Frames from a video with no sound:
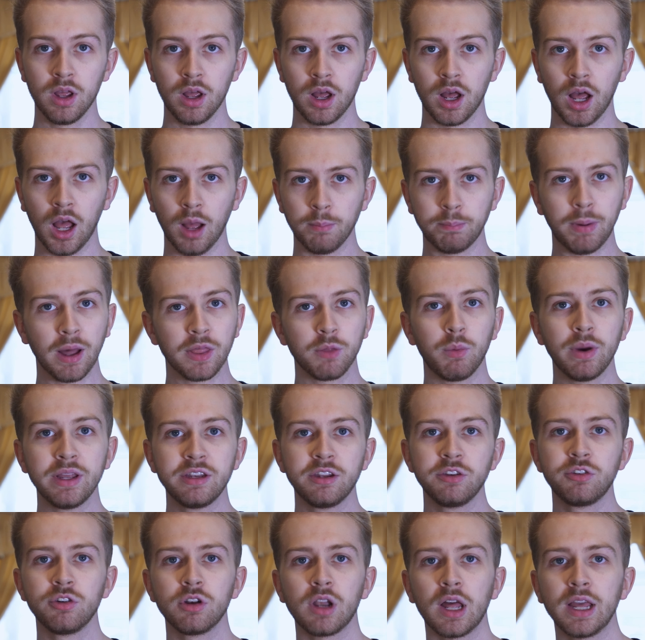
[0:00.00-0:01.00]
By the way,
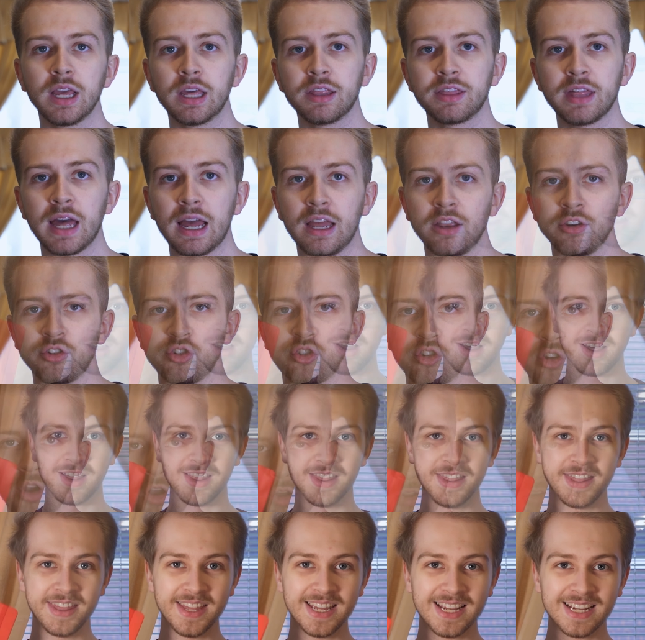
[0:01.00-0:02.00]
did you like that
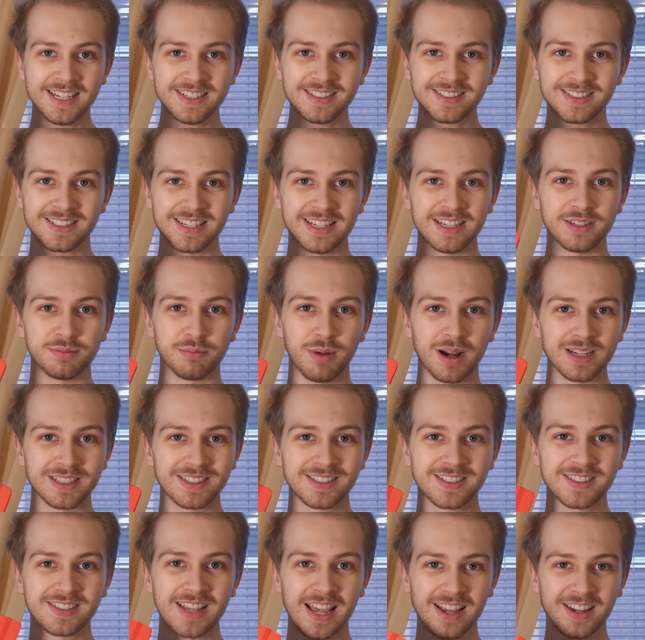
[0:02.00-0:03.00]
shot just when
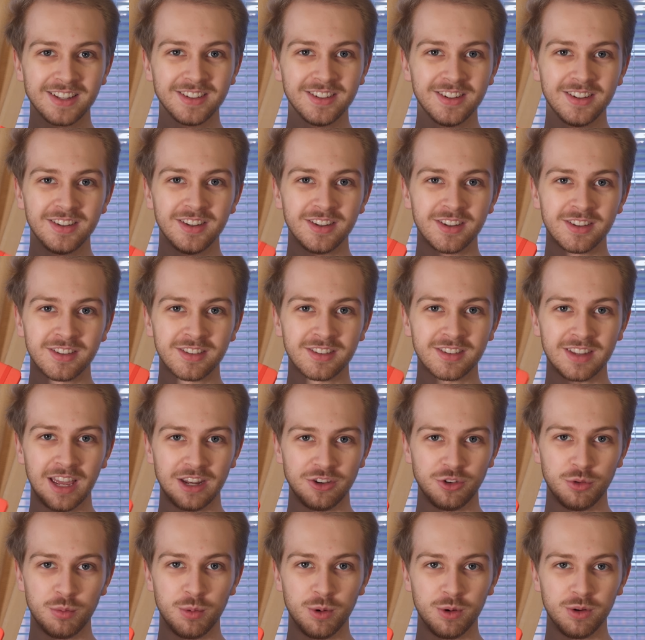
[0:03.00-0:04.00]
I introduced
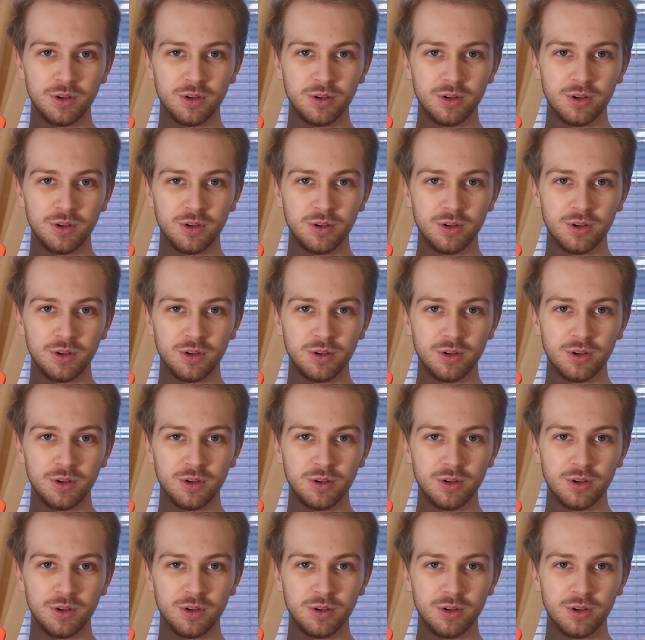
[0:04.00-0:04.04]
it?